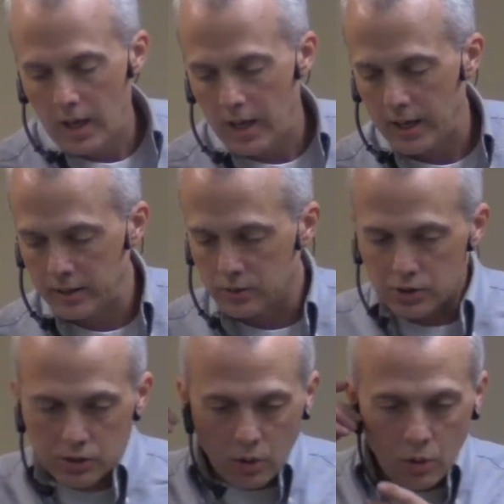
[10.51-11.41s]
And
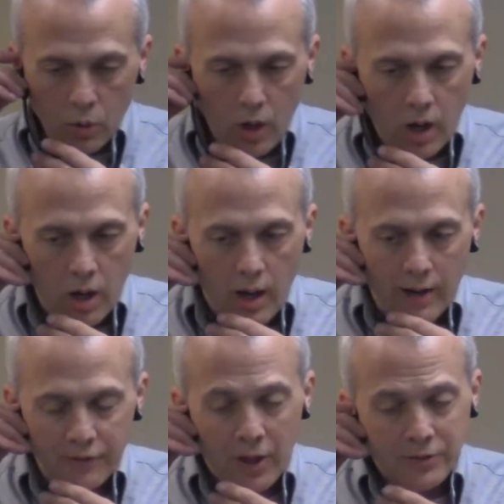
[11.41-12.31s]
so
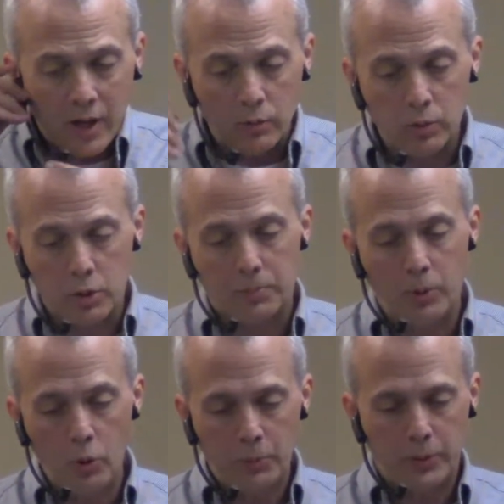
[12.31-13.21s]
I thought that really
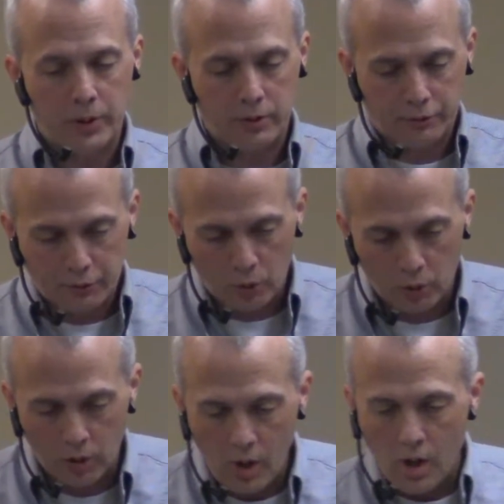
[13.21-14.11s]
appropriate
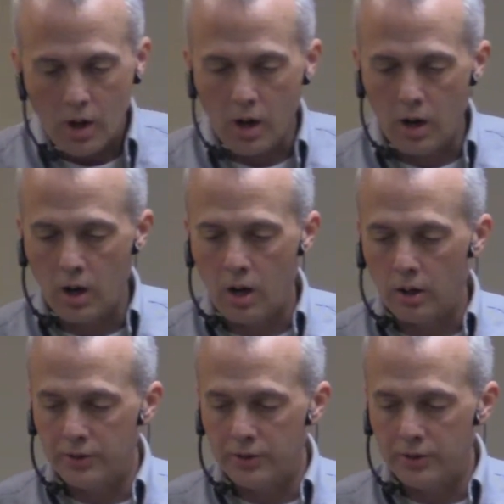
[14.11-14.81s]
for our